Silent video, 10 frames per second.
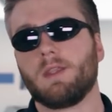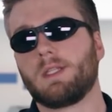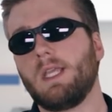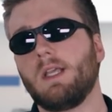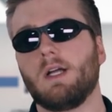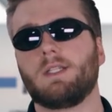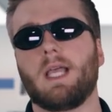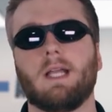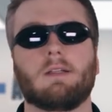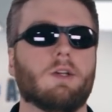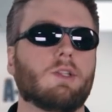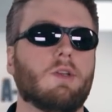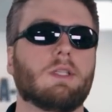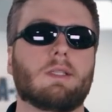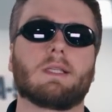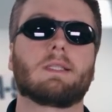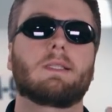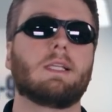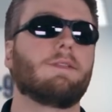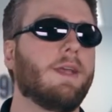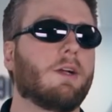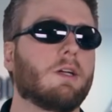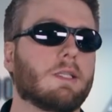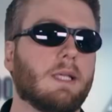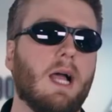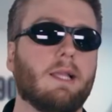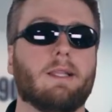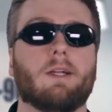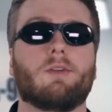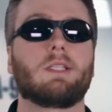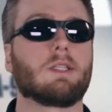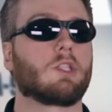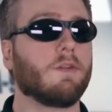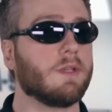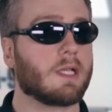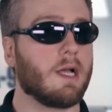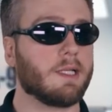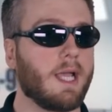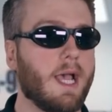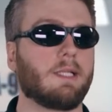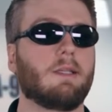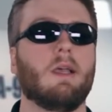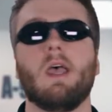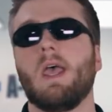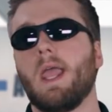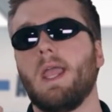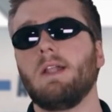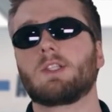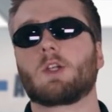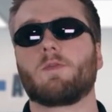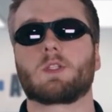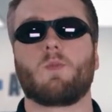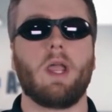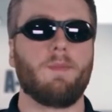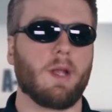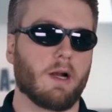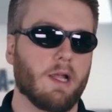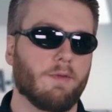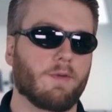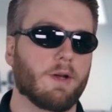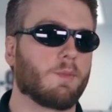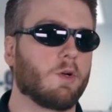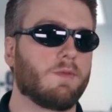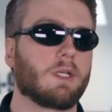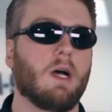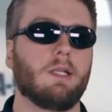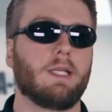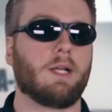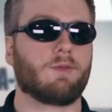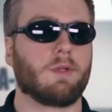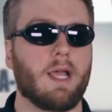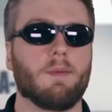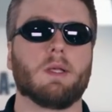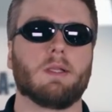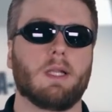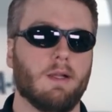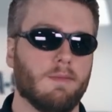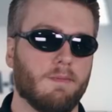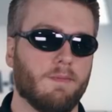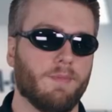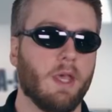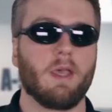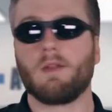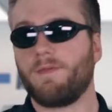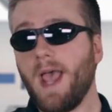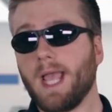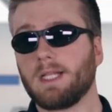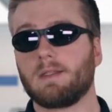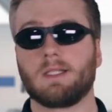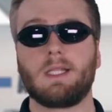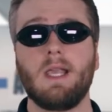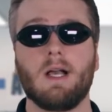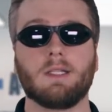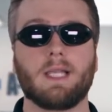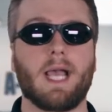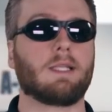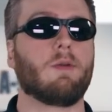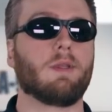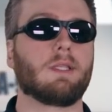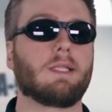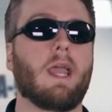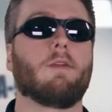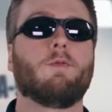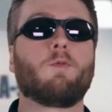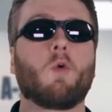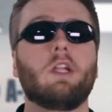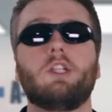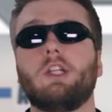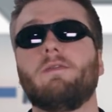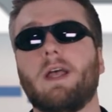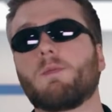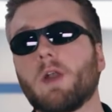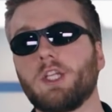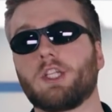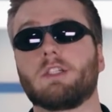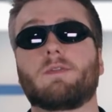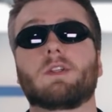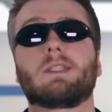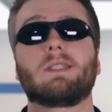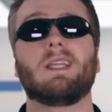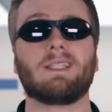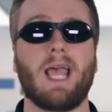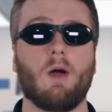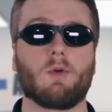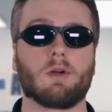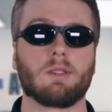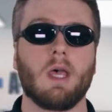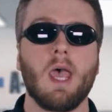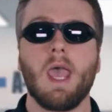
The T-Contact also uses a six-finger design that increases surface contact and surface wipe area for improved contact reliability. In fact, the T-Contact can withstand forty G vibrations for six hours